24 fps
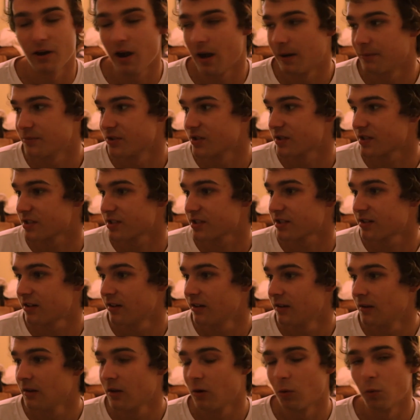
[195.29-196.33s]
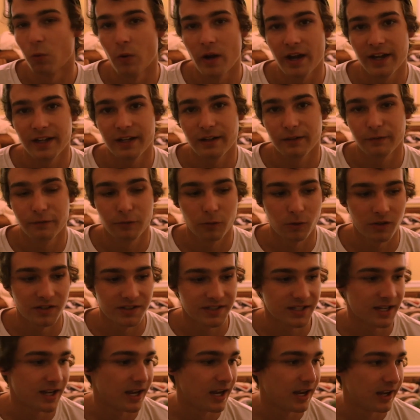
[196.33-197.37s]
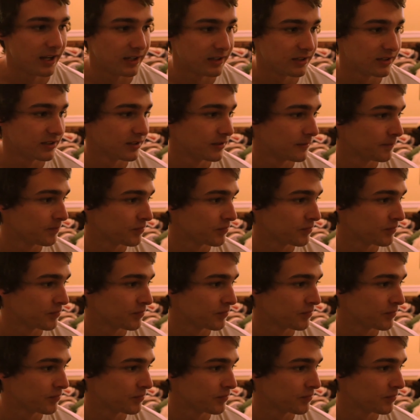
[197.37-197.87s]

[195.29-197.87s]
I'm just waiting for it to end,